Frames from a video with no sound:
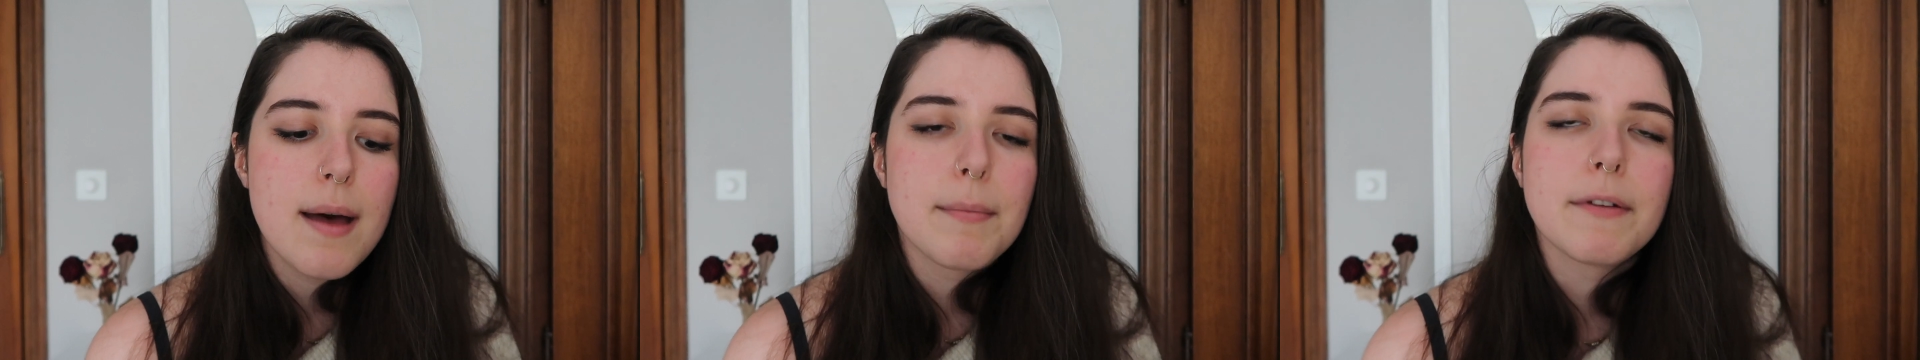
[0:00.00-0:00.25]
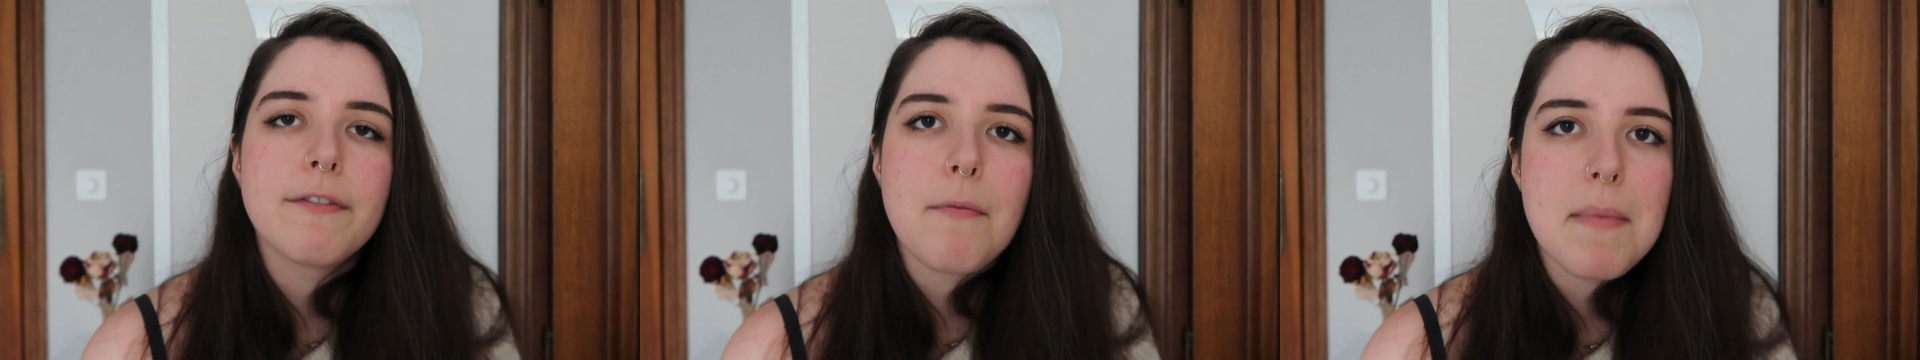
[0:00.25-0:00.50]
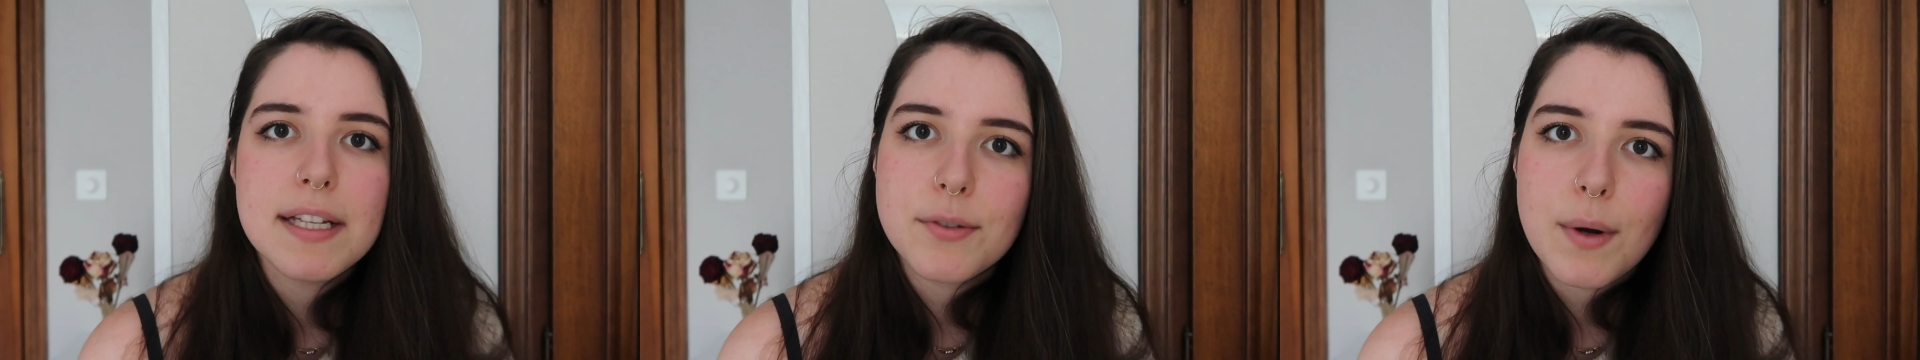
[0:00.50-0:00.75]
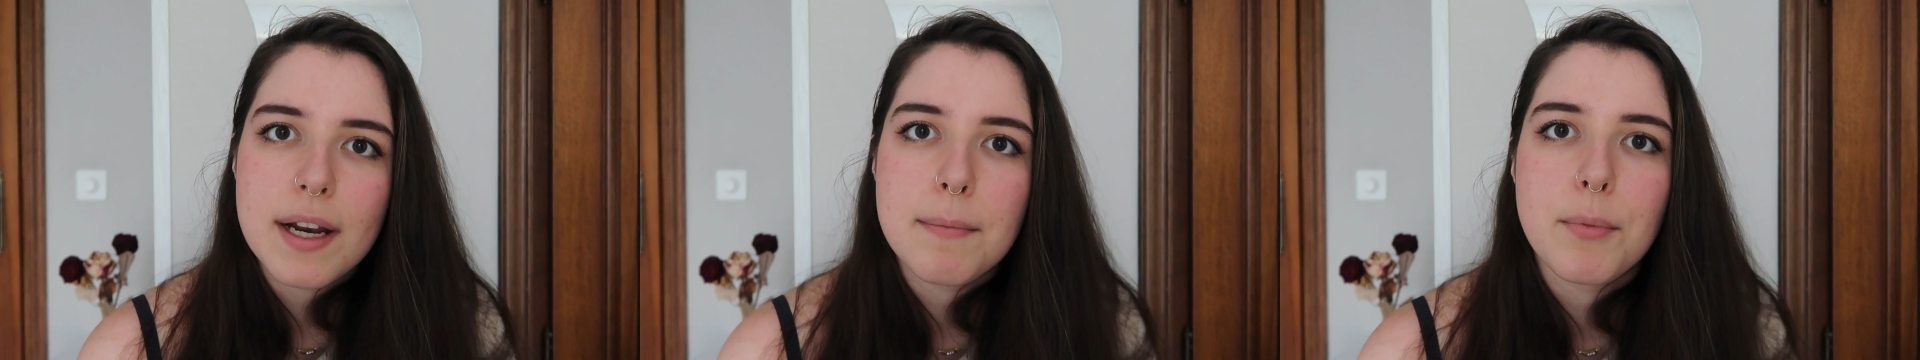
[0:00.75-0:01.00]
but for me it's
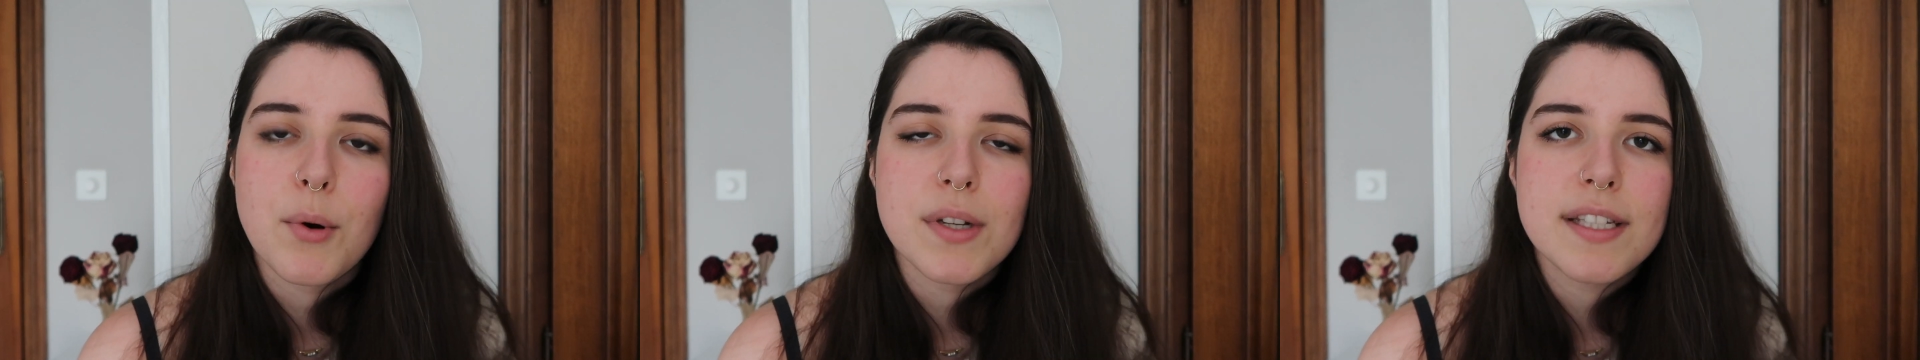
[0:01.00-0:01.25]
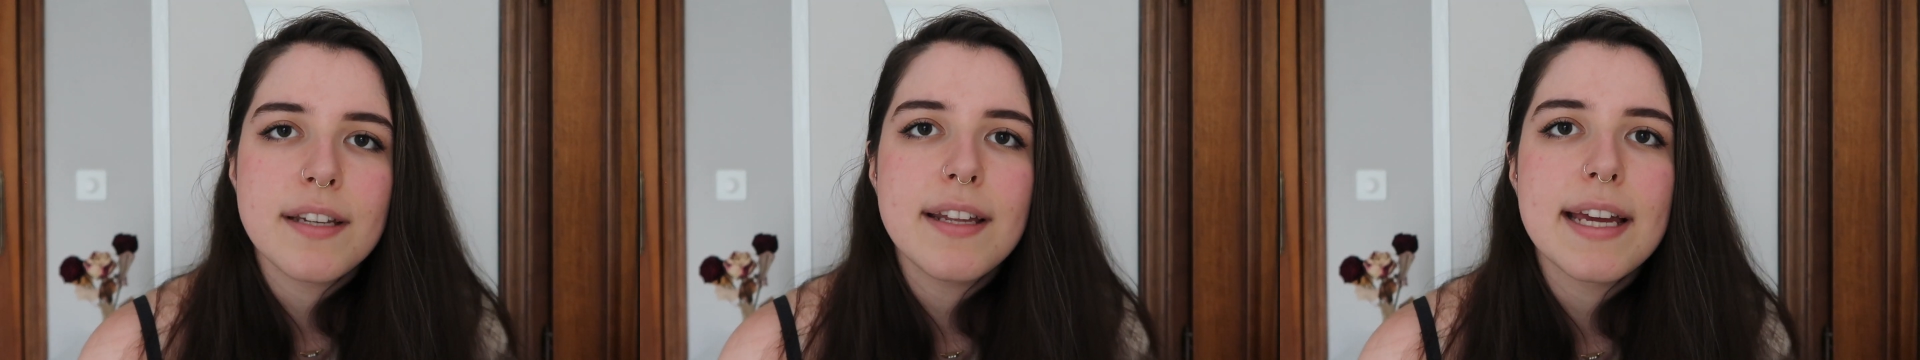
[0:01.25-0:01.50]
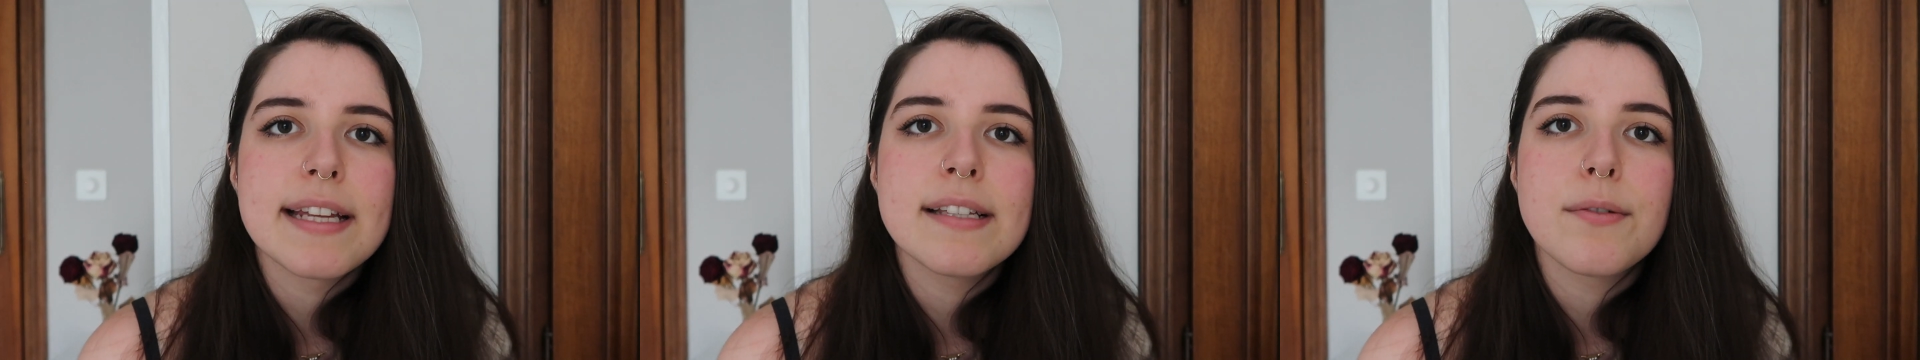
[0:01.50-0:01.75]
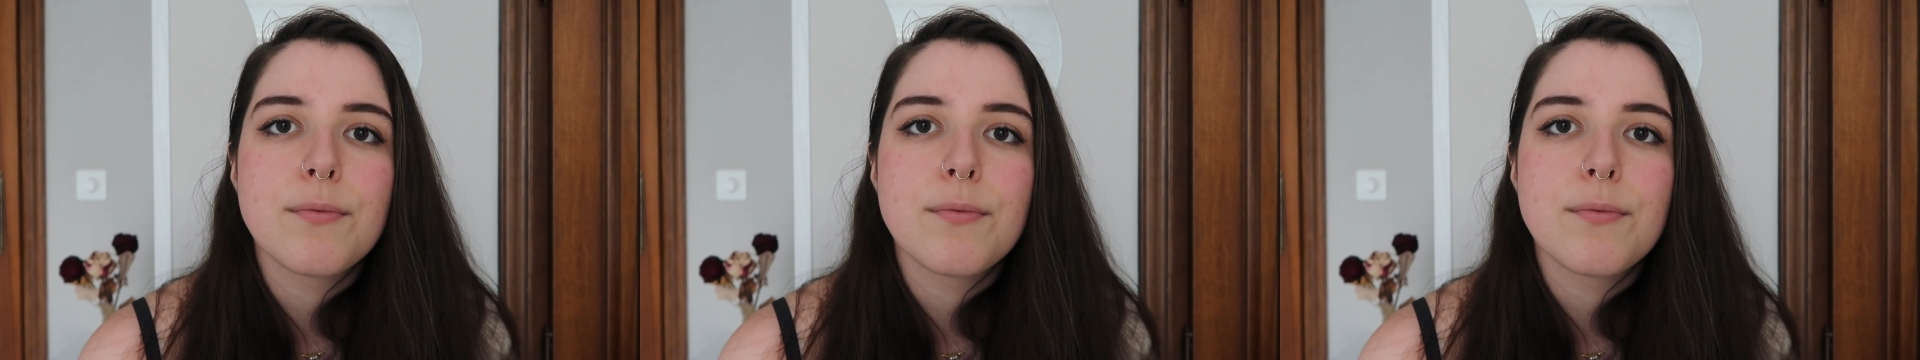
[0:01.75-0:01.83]
quite important. It is